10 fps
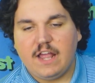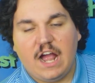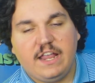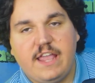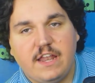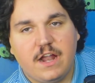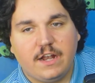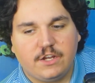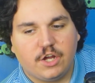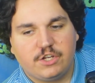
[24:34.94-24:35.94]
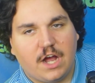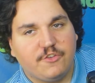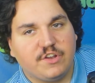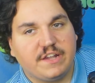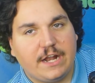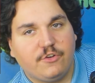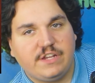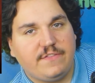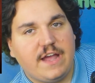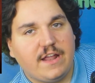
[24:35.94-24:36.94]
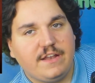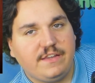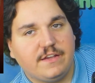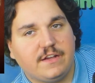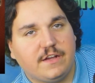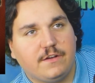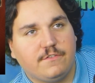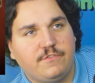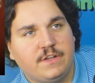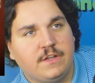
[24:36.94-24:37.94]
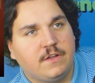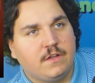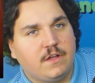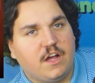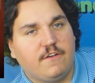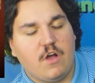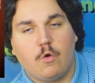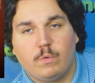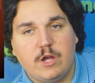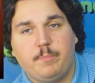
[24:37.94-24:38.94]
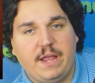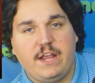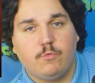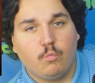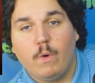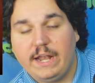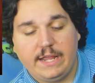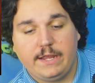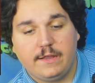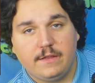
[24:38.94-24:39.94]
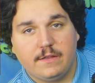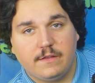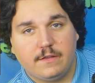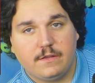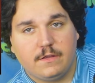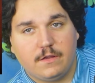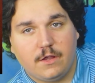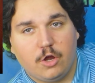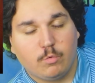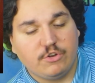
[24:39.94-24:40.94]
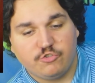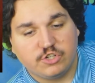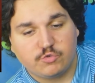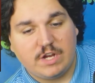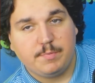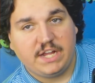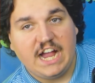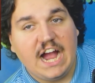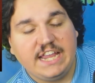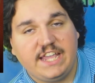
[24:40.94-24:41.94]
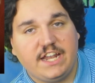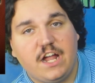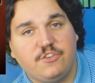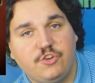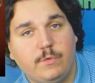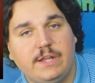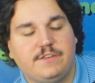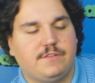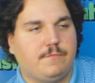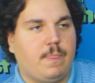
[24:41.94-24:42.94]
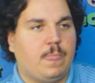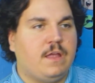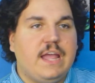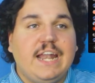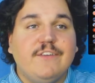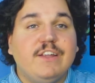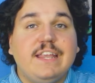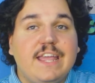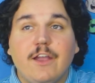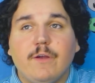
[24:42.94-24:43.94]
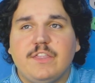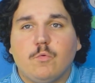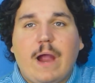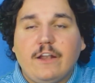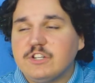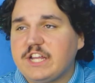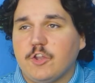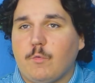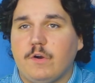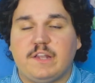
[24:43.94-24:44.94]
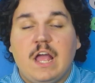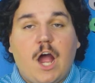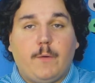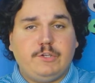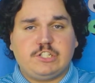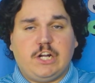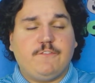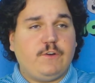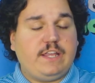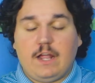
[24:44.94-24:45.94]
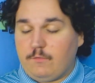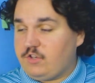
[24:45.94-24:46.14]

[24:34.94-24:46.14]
cannot in good conscience entertain that idea of A Real Pain winning original screenplay. I cannot do it. And even here in the Writers Guild Awards, are we just going to I